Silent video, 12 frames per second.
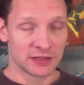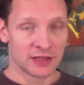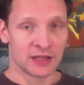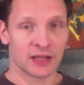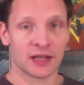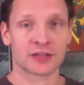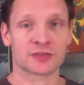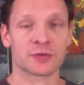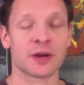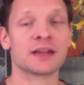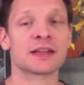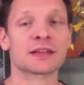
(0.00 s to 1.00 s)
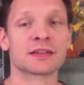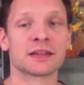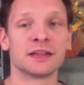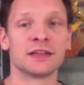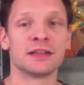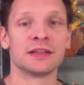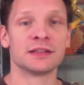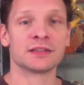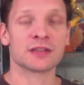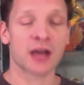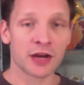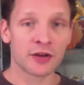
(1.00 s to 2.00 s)
That's right, the
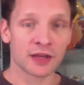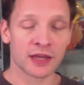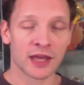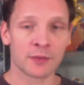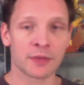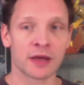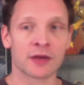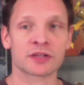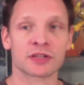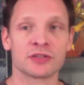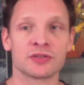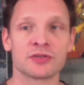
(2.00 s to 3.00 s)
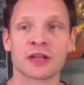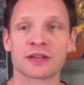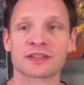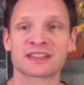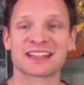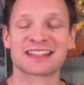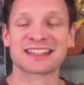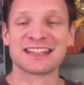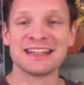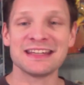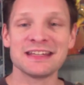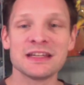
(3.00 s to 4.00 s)
title that came out in
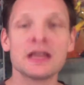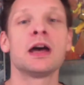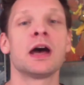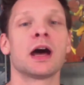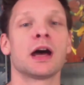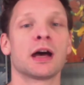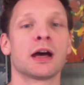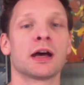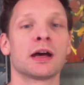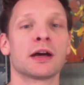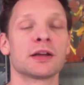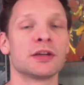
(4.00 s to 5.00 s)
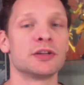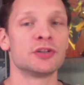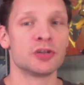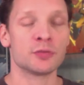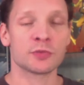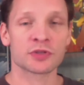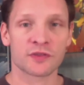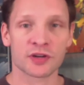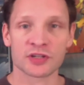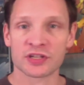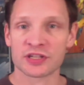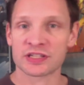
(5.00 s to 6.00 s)
2016, Inhumans
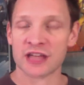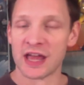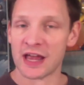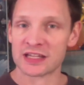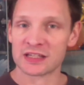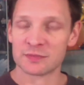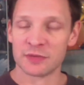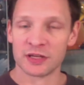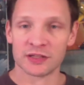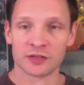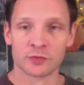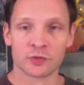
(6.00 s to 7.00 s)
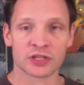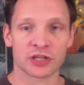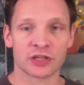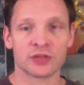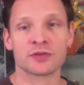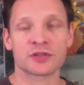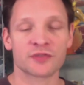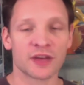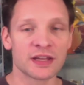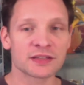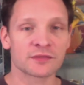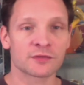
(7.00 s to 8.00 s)
versus X-Men, was a huge
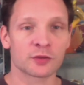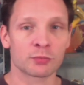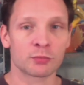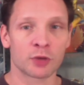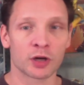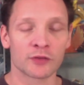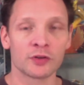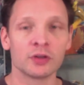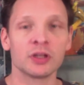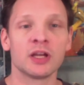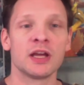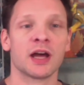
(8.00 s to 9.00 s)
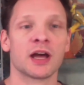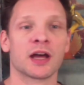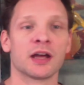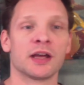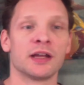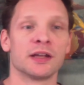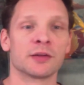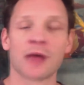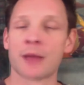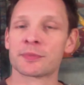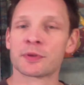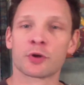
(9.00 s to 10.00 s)
event for Marvel, and it
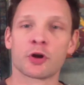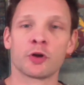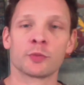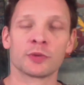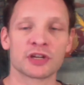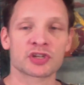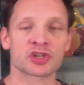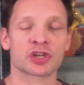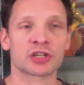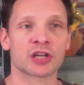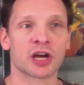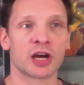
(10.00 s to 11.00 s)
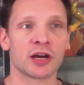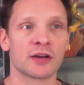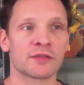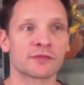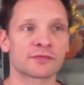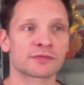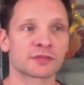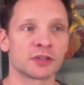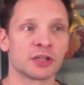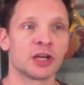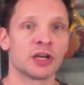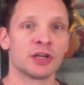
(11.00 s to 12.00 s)
wrapped up a culmination of
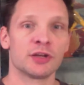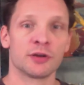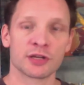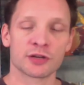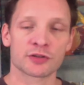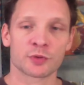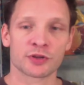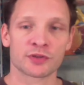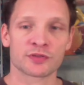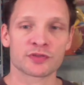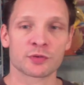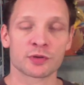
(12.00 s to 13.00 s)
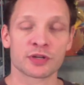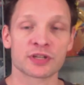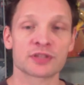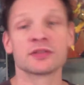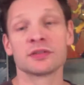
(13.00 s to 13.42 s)
years worth of stories,